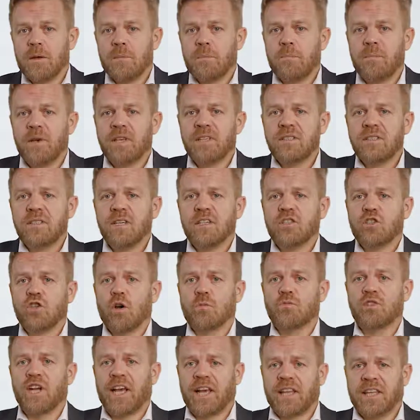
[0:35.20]
Business
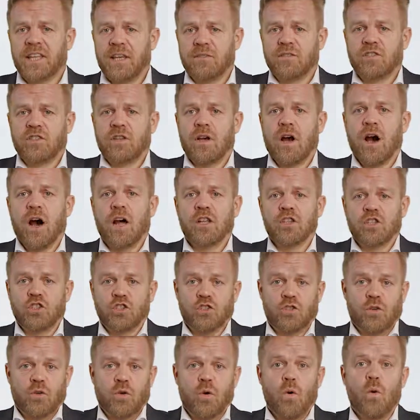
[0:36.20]
objectives
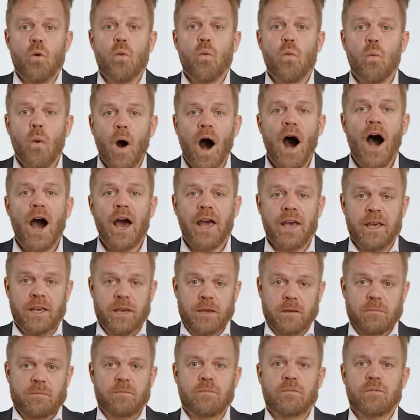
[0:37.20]
answer
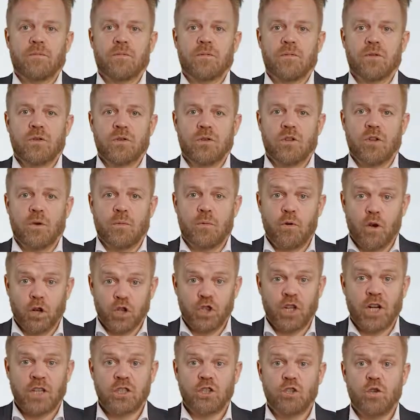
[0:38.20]
why the
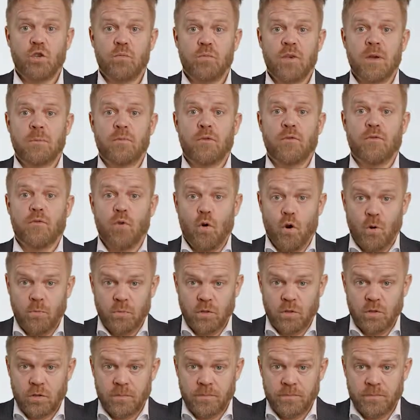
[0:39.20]
project should be
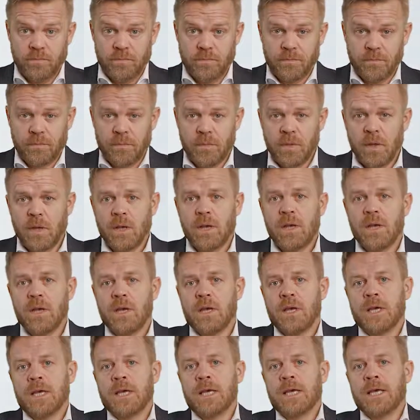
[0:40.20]
performed.
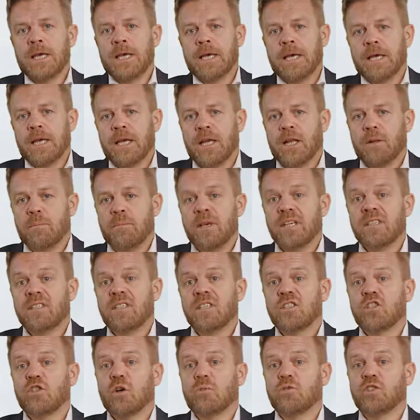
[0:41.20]
And
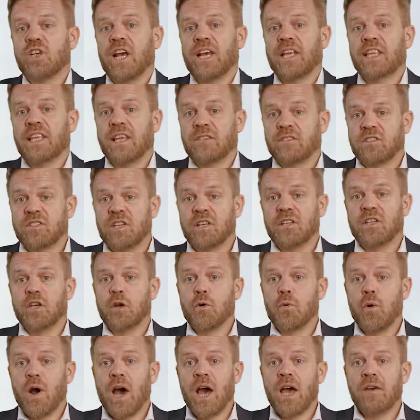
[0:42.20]
business objectives
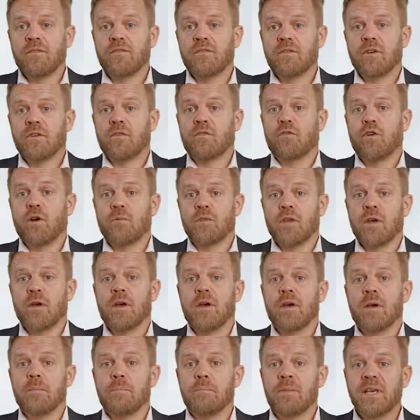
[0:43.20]
derive from the
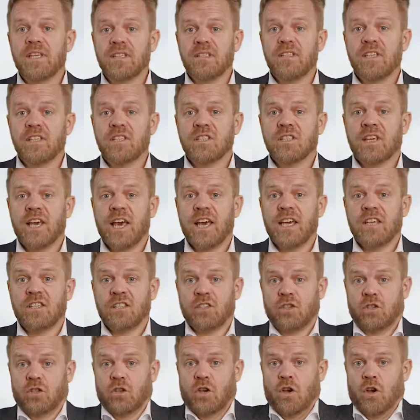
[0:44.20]
business
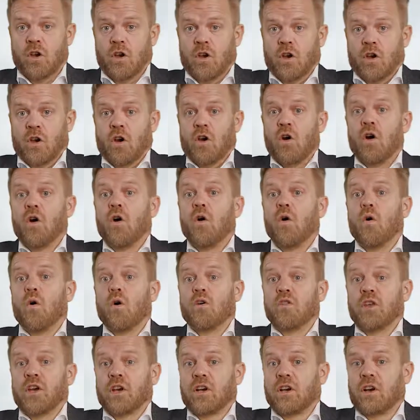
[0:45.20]
case
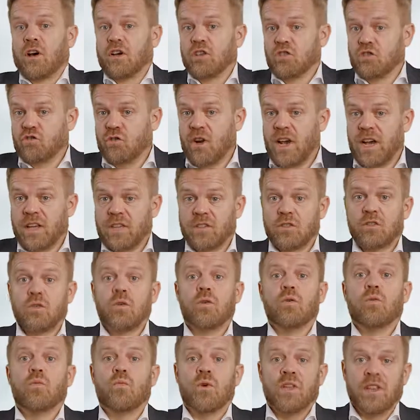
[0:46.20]
or the contract
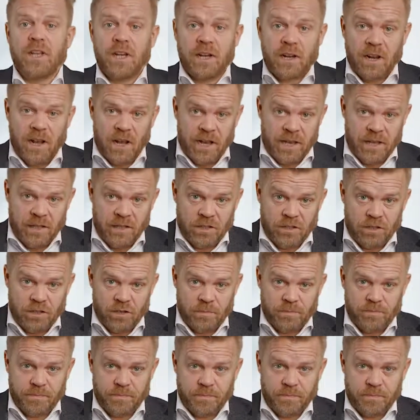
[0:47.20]
with the client.